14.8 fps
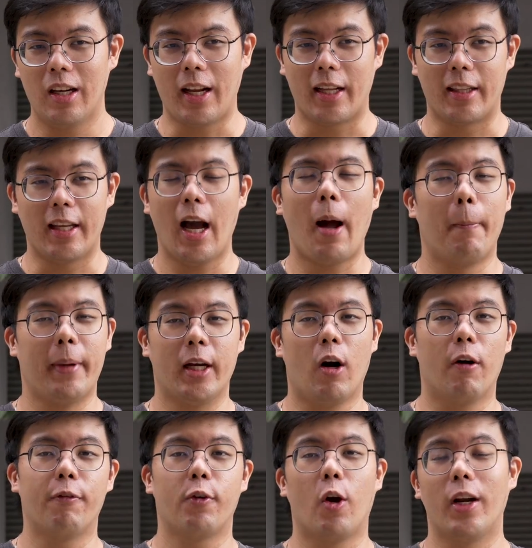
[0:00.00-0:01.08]
like the humming
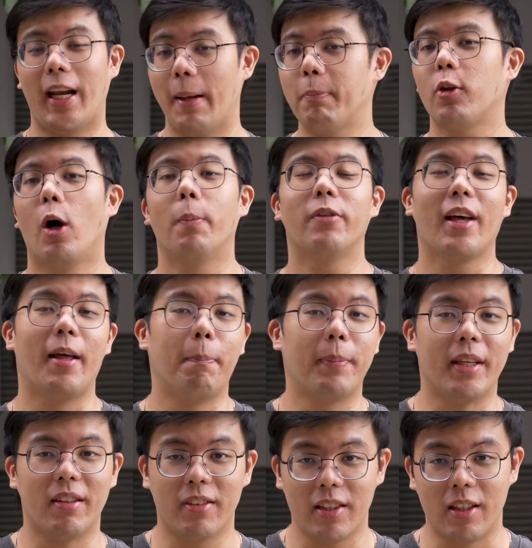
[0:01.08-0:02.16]
of your laptops and
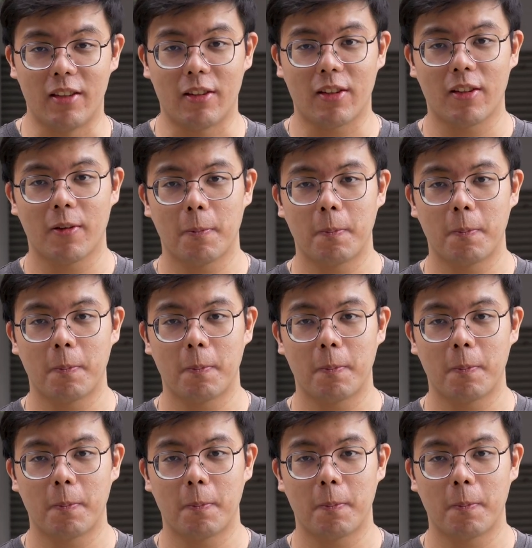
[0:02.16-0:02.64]
PCs.